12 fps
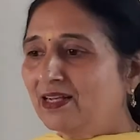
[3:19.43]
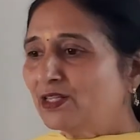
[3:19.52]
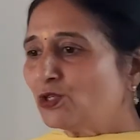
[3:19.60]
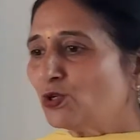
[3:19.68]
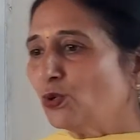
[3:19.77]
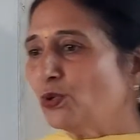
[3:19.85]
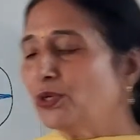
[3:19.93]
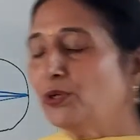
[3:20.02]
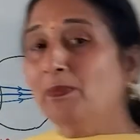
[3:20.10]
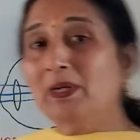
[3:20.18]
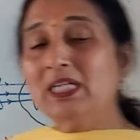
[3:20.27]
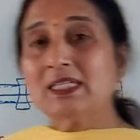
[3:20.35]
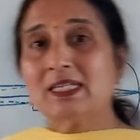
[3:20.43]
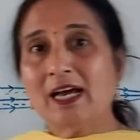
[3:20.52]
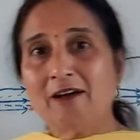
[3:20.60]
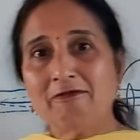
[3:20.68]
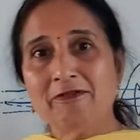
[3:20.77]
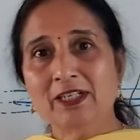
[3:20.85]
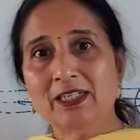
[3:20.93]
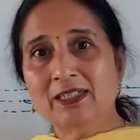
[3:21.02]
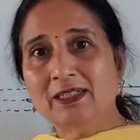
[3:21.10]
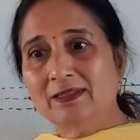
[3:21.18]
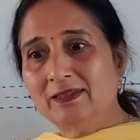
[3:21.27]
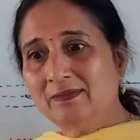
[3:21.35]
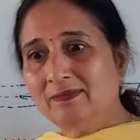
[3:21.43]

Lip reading: So you must have